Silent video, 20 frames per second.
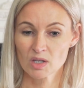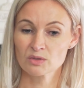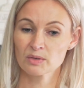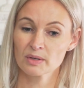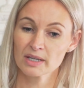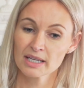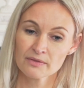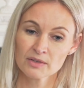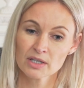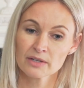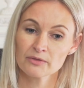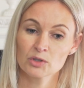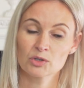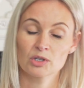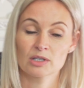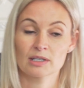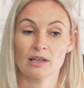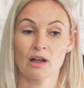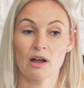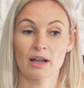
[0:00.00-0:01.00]
So even if you
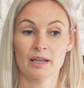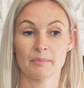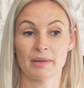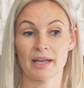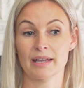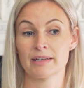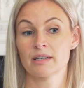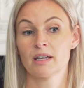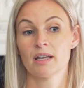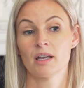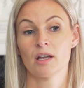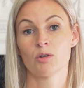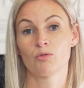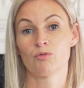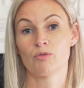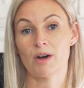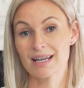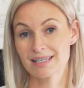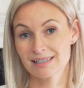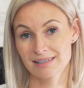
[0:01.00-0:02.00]
just lie in bed
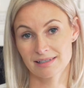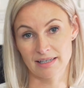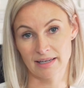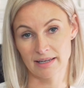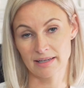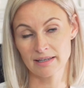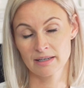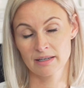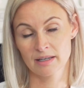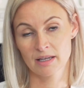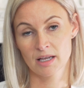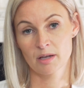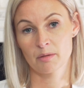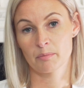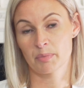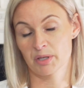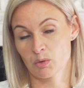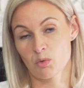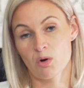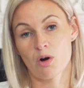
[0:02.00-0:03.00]
resting,
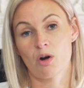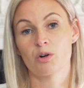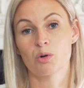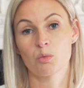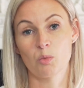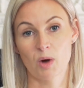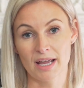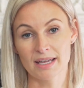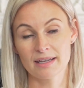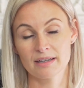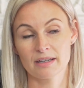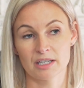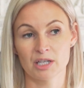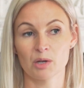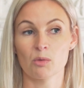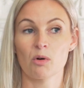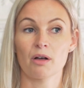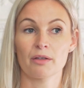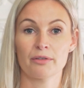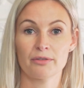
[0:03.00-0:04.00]
but you are awake and
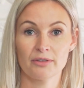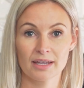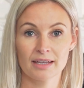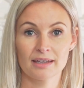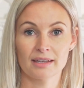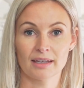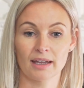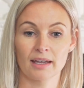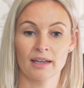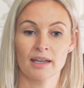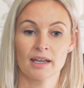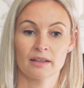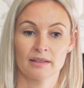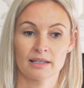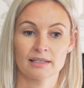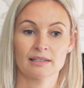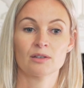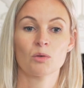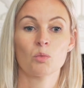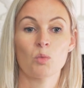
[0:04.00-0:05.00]
you are thinking,
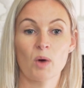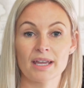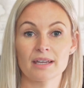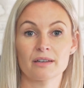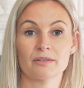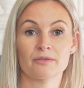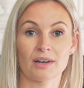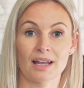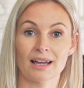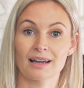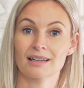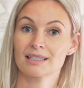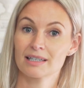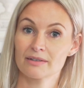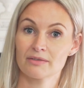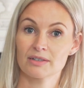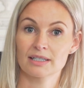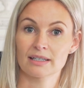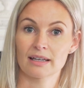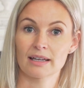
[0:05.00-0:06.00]
this is a wakeful
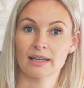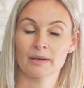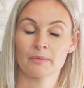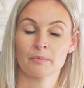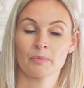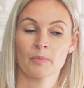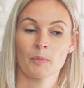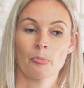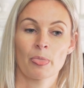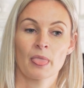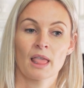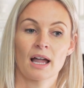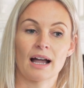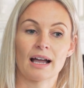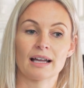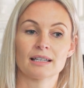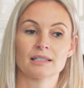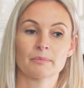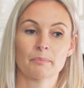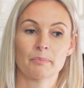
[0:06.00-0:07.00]
activity.
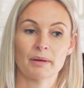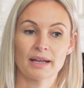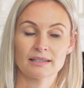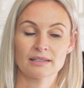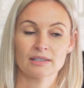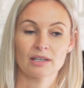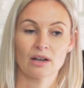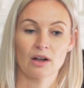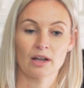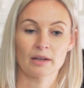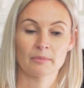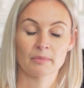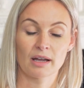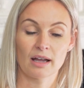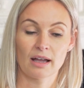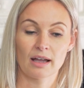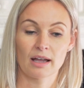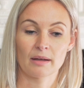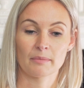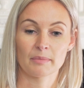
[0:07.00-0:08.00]
And bedtime
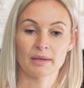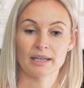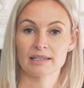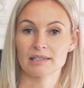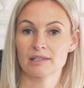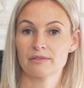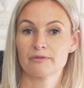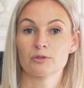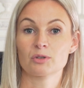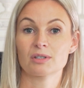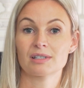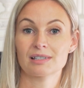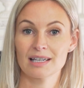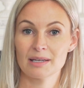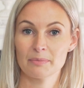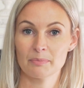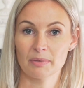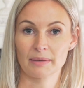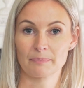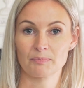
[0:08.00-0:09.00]
is for
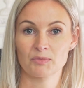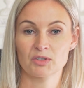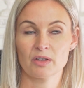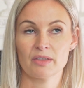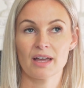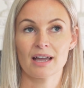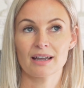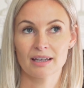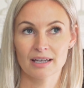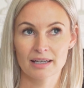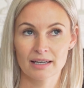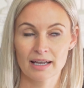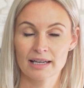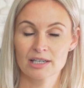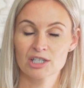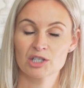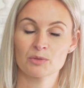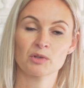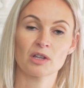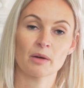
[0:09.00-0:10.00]
sleeping. So that
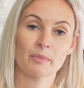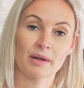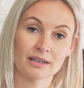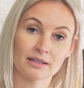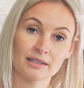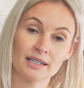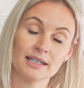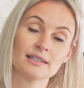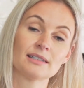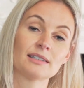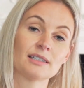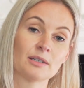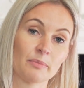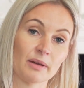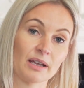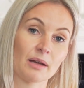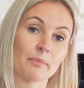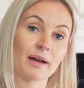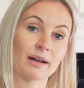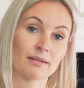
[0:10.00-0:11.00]
connection with our bed needs to
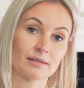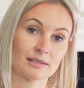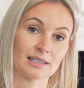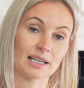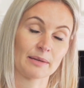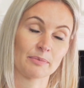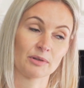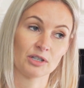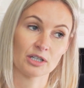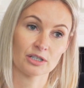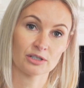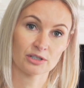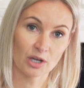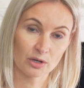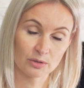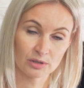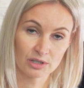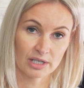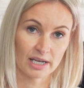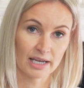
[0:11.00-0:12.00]
be about sleep, and the
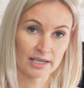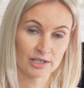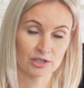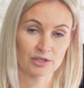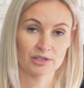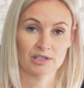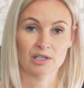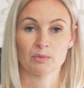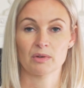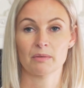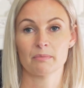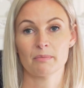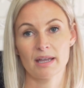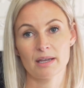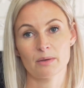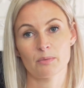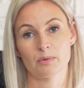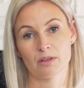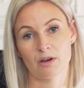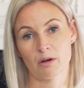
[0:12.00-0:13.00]
associations that we
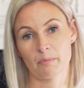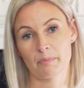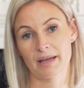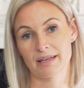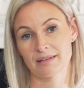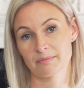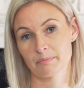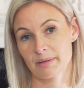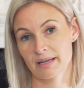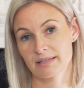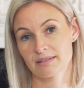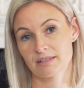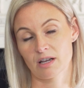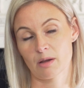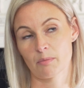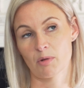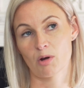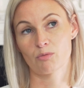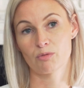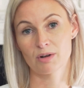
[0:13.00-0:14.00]
make with our bed and
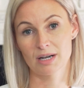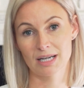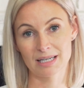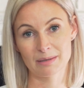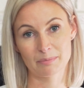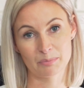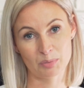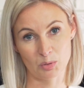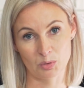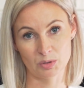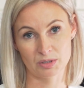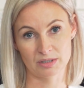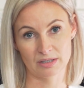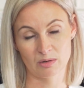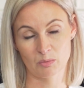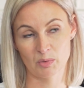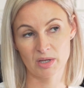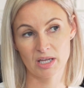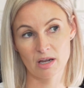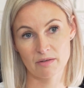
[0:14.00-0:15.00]
bedtime are really
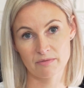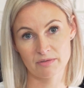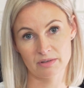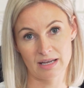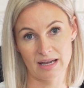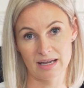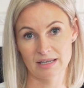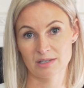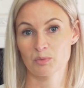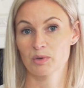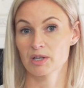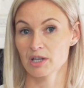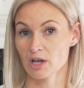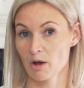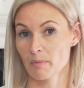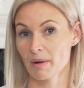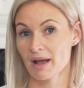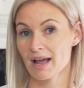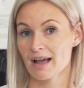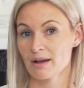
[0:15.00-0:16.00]
important, and we cover that as we
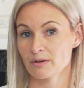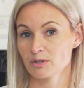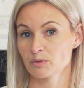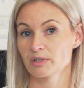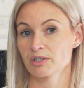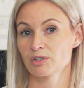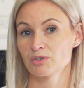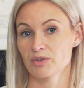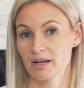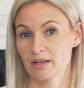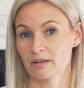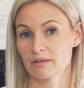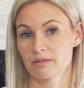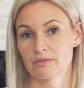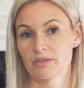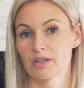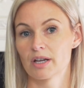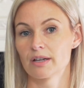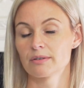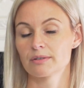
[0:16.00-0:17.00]
go about how do we
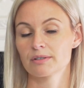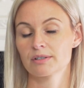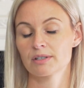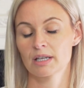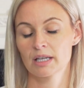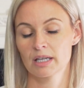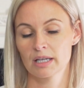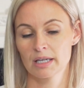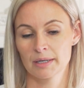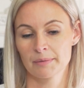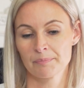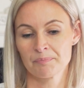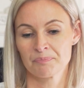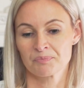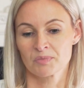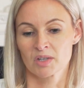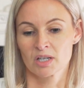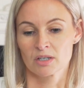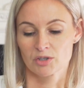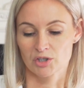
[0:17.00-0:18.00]
strengthen those.
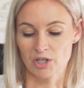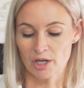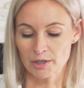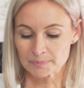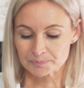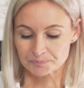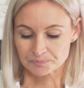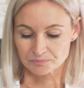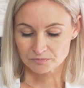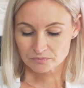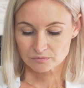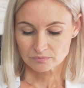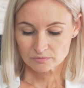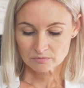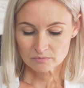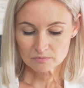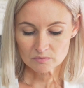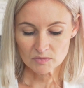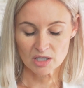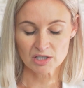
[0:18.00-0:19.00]
So
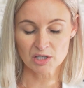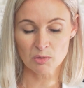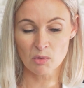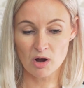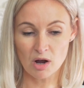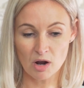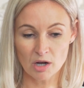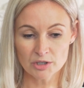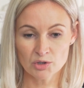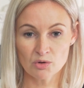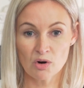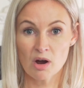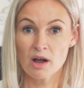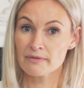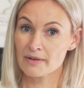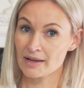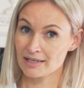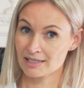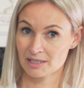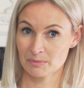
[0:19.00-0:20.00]
our
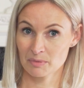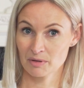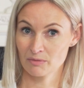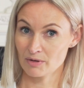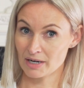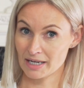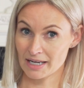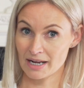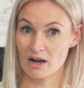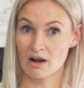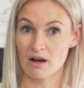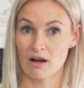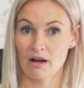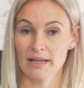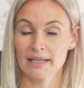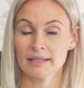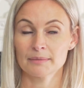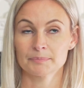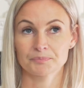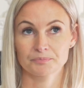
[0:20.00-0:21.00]
drive has to be really
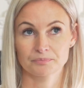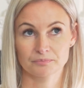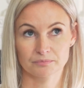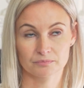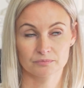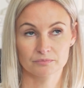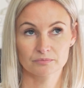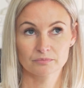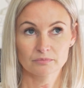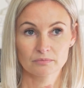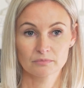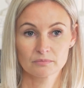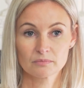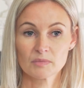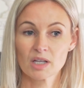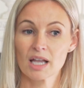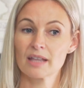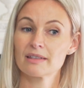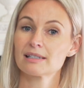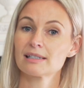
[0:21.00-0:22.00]
high
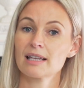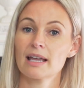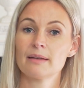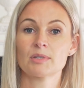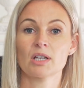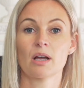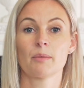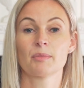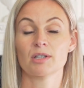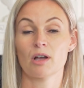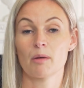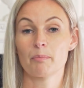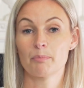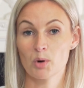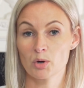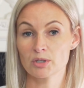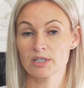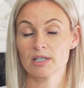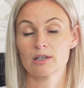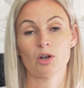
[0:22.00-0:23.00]
at the same time as our
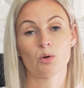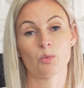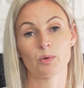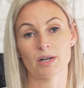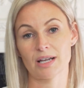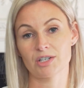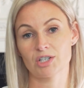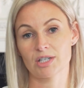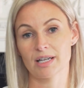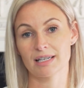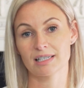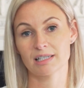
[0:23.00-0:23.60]
body clock would actually